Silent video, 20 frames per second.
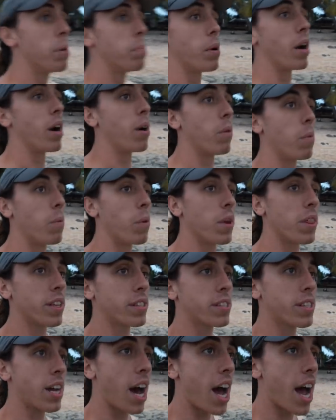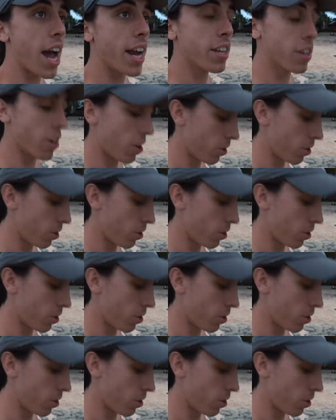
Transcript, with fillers: But when the tide